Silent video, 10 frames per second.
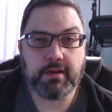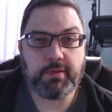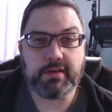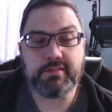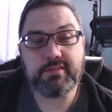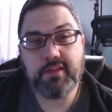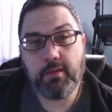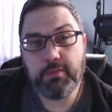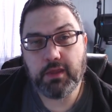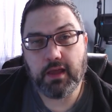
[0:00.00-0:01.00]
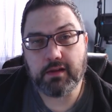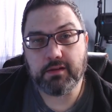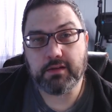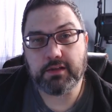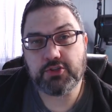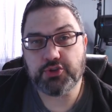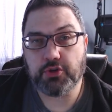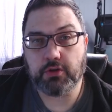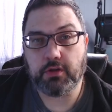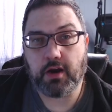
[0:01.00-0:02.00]
and I might stumble on a Linux
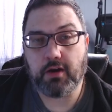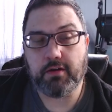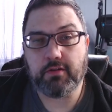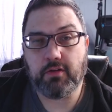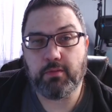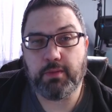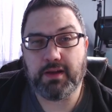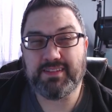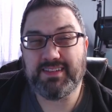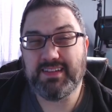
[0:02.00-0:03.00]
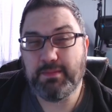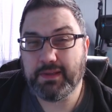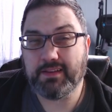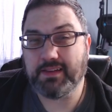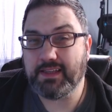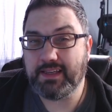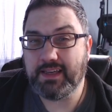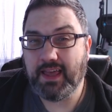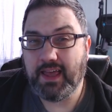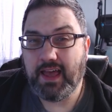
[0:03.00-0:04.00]
Journal article, but typically,